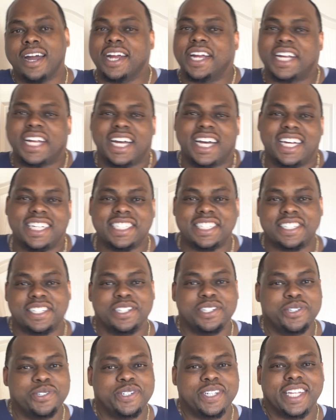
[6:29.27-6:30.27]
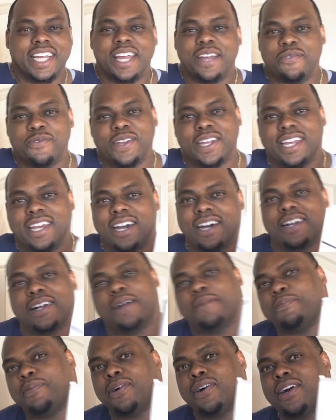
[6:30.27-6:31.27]
All right, guys, it's a new day. We got
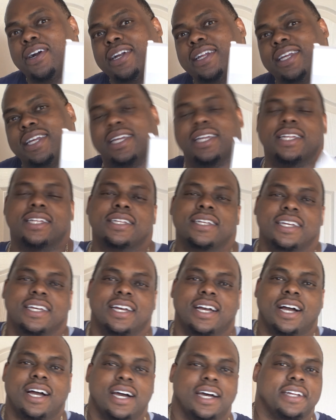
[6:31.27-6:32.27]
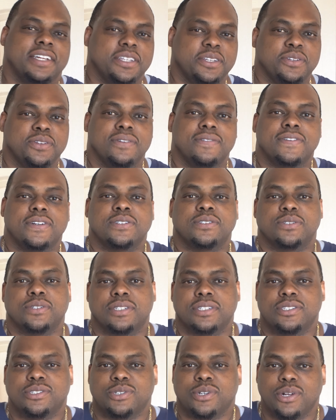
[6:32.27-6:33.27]
our part in, uh, the universal
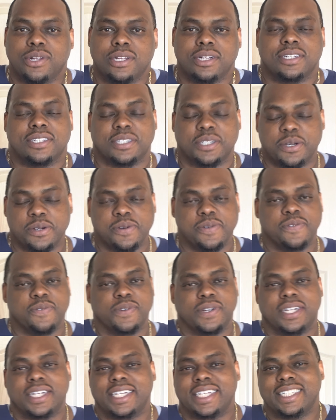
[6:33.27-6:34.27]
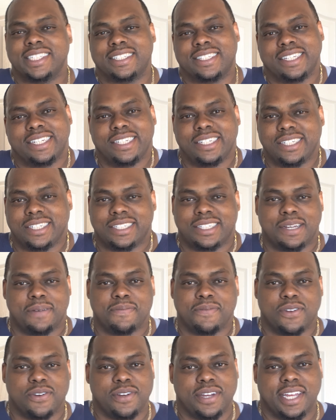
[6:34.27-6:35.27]
controller. So we're going to get this thing hooked up
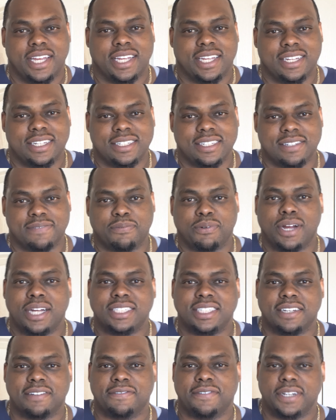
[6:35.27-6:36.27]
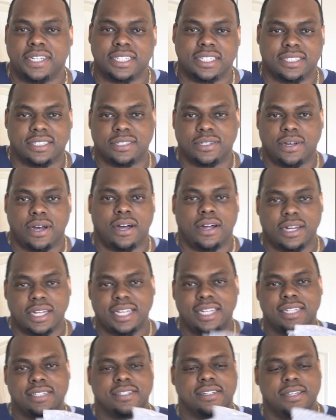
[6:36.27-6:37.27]
and go ahead and get this project finished. So all
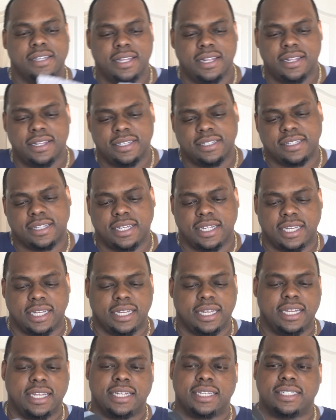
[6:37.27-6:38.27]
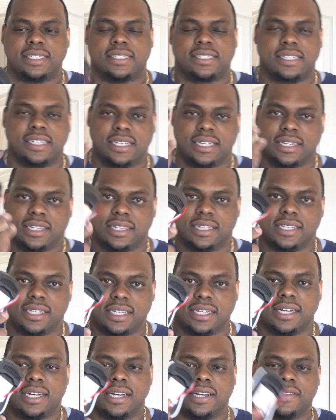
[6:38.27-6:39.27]
that's in this thing is
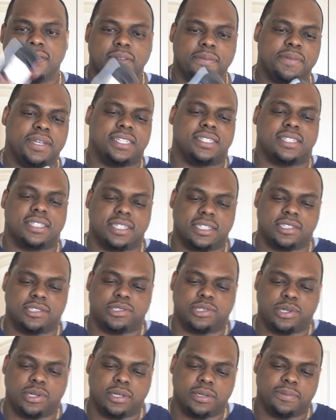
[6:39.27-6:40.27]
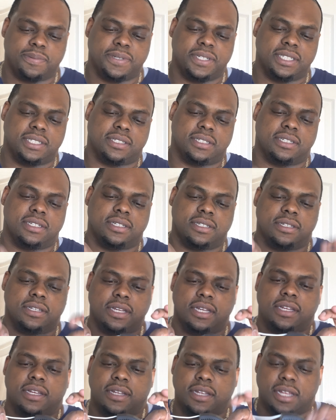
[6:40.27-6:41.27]
the, uh, the missing controller piece and
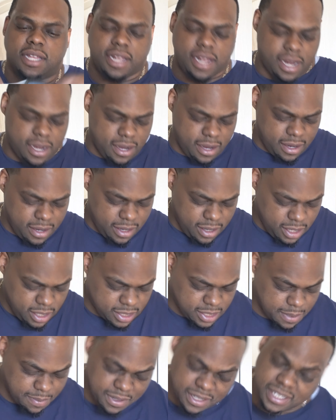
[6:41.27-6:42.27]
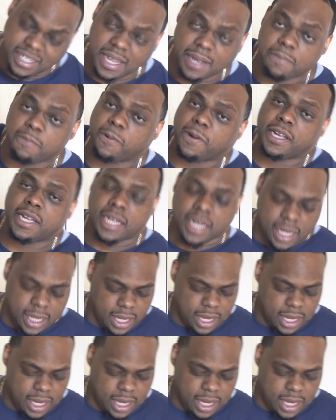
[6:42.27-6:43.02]
it hooks up the same way.